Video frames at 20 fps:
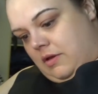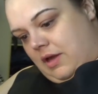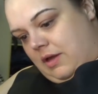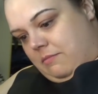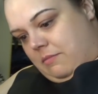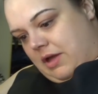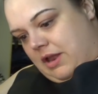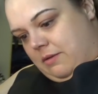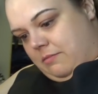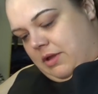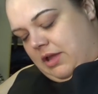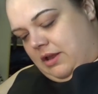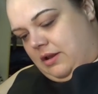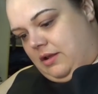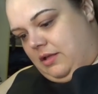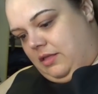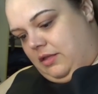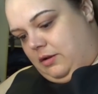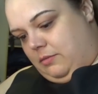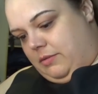I might have made
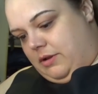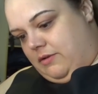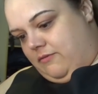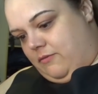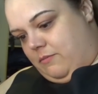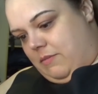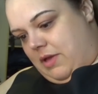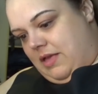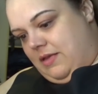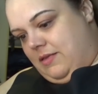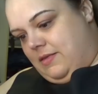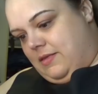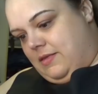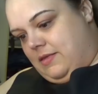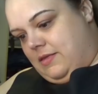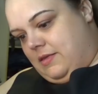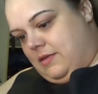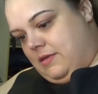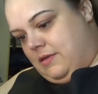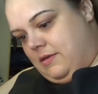a little bit of a
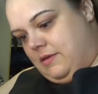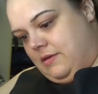mess.